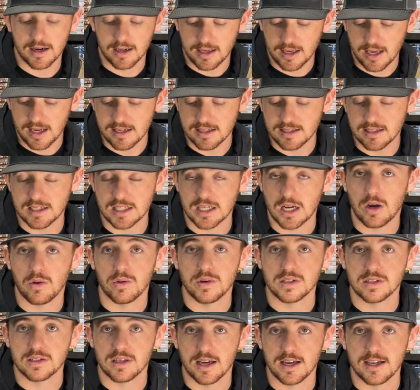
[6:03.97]
a case is
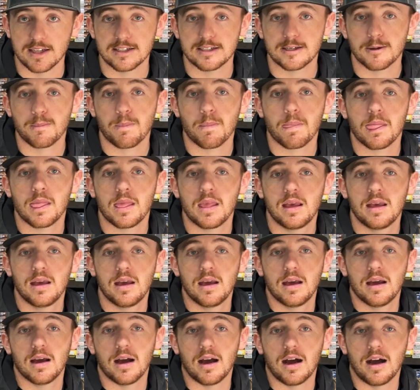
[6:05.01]
always nice.
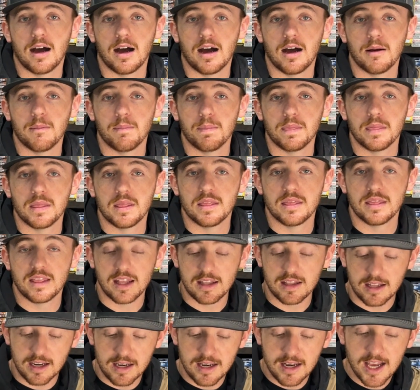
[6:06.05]
Then
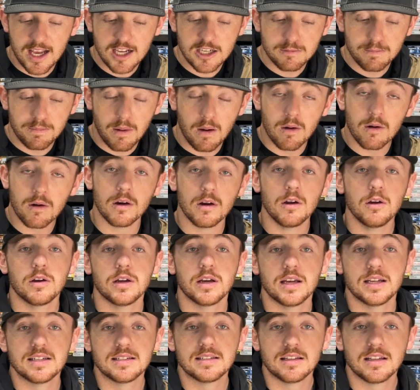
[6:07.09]
the next powder
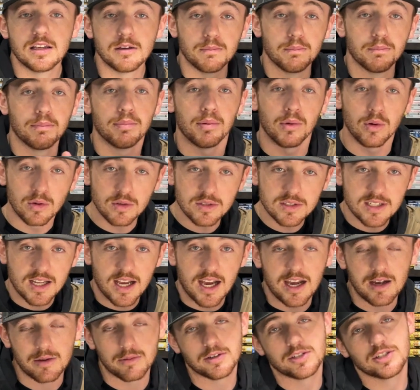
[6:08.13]
is the
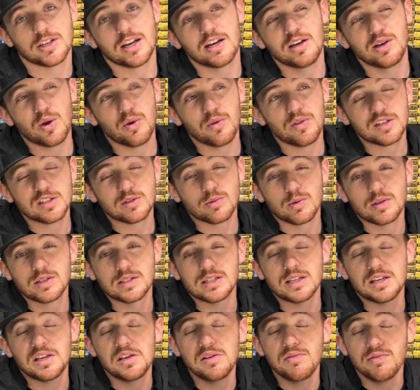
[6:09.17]
Bullseye, which I know this one's
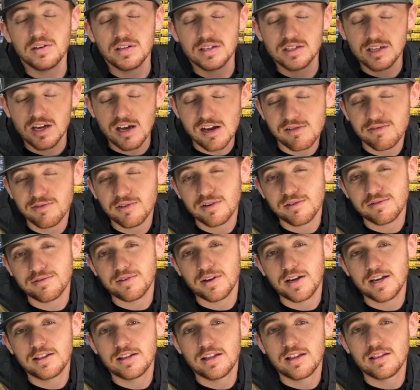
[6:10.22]
even tougher to
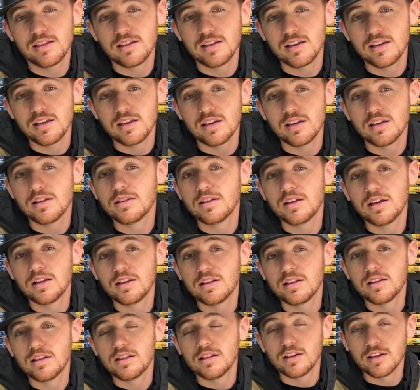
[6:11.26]
find than
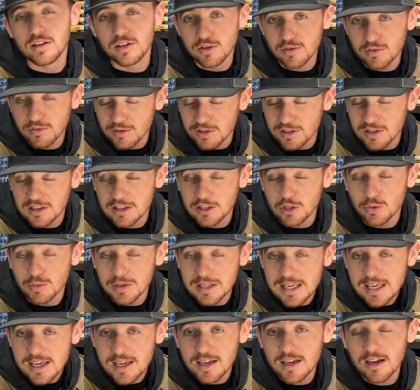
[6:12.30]
the
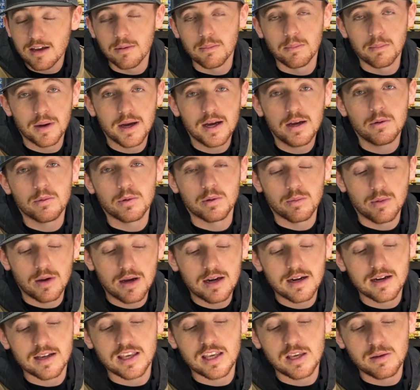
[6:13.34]
Unique, but we
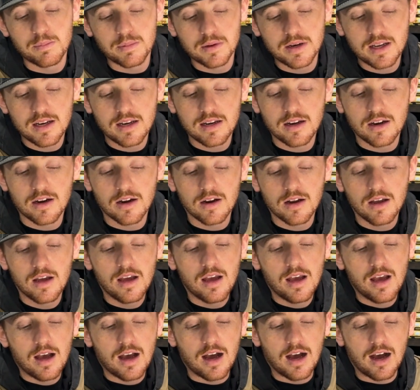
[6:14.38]
wanted to keep it in there.
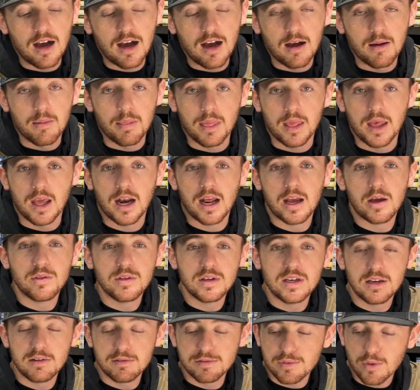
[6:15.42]
And I only
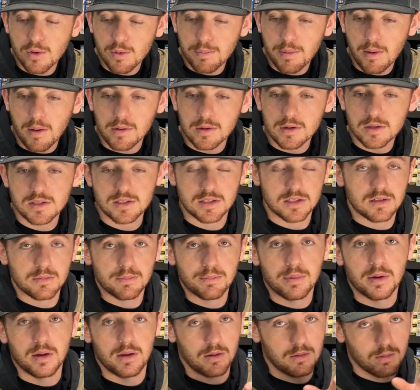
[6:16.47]
did 4 powders,
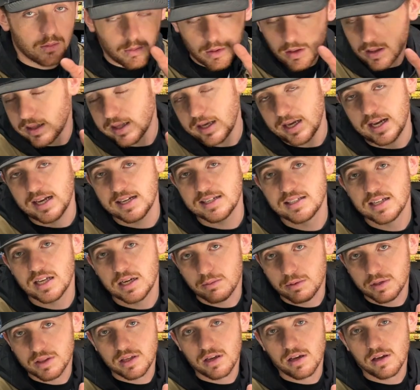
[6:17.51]
but like I said,
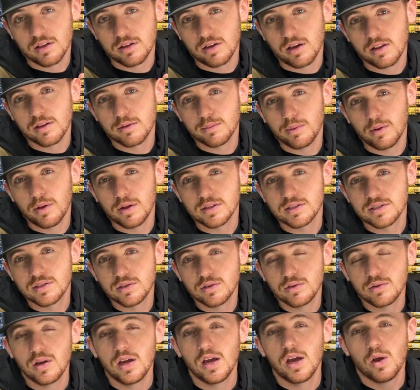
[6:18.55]
with all the other bullets
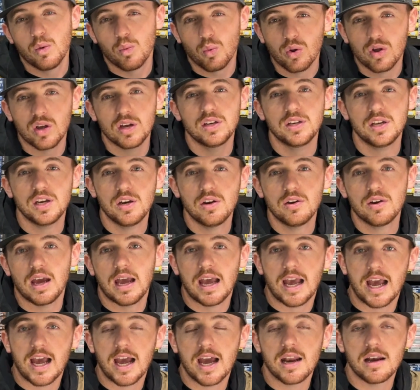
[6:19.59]
too, we'll continue to
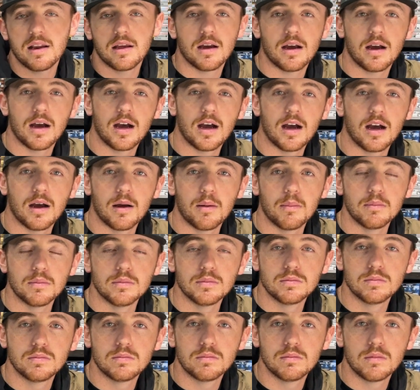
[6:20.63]
add
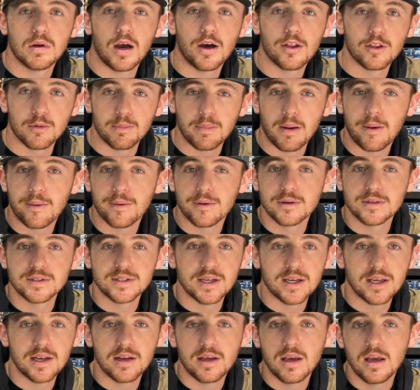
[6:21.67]
other powders
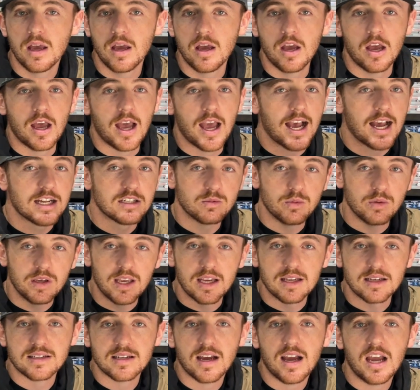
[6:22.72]
in as we
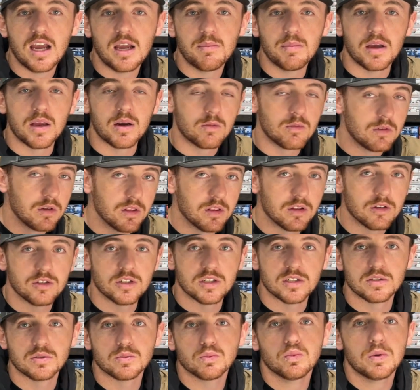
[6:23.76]
get time, and we'll either
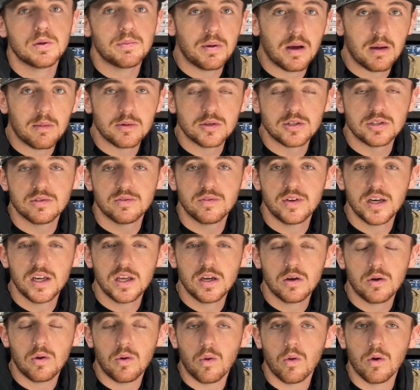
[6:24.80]
just republish the
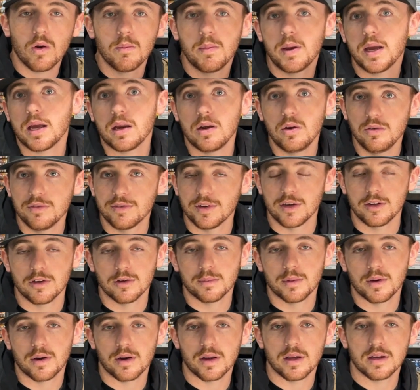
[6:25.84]
video or make a new video
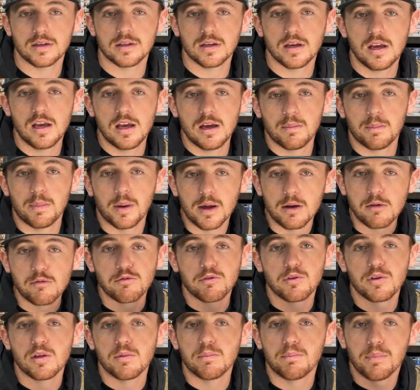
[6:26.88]
about it. But
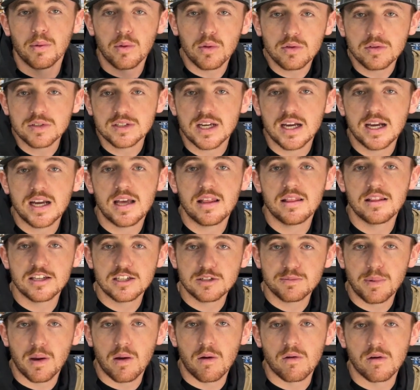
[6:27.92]
for the Bullseye on this
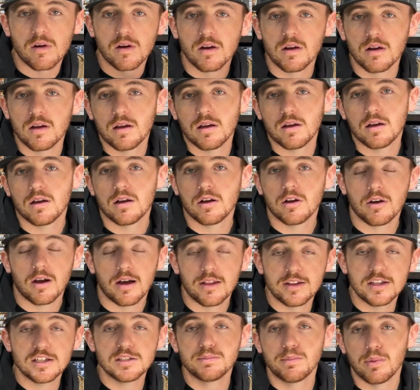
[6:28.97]
powder, or on
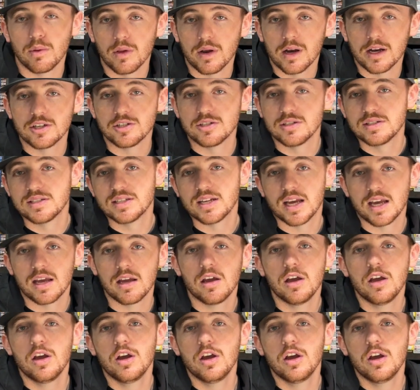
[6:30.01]
this bullet I should say,